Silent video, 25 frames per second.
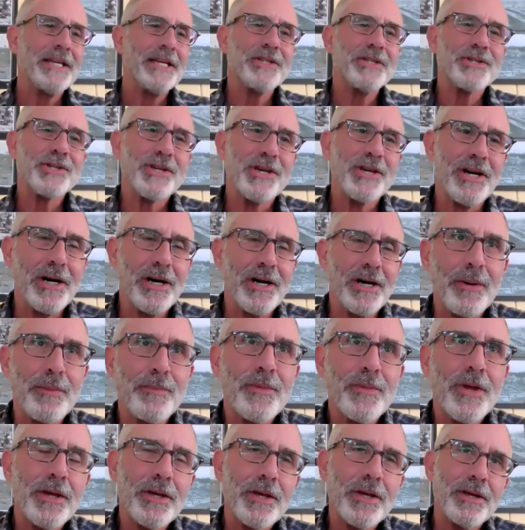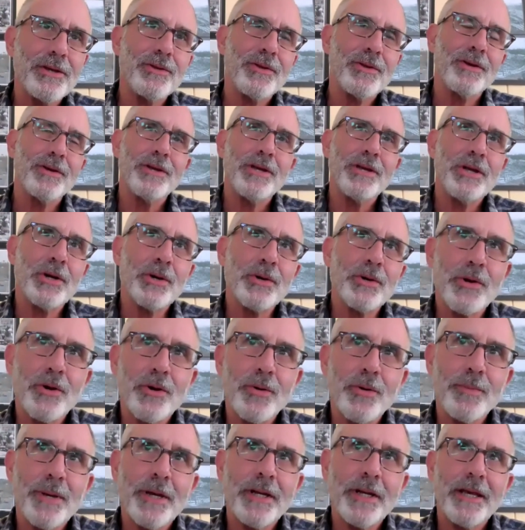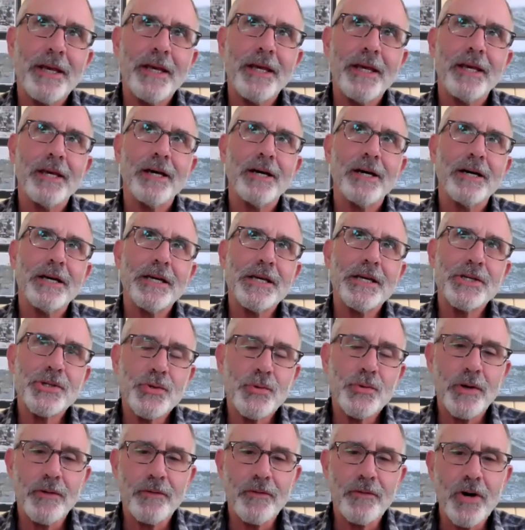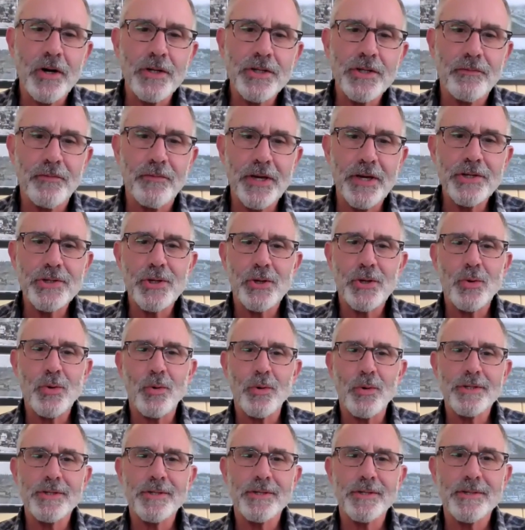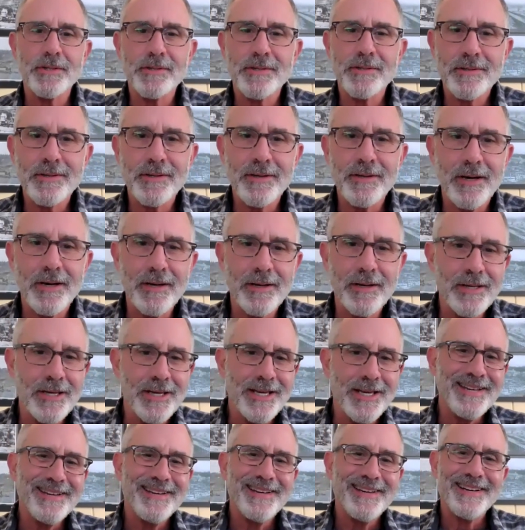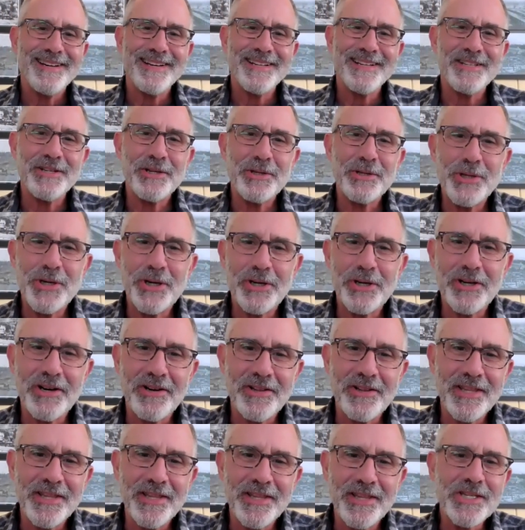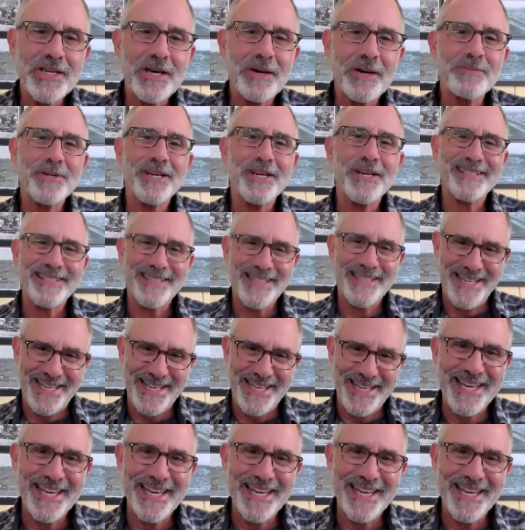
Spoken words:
It's there are many history of conservation courses done on this subject,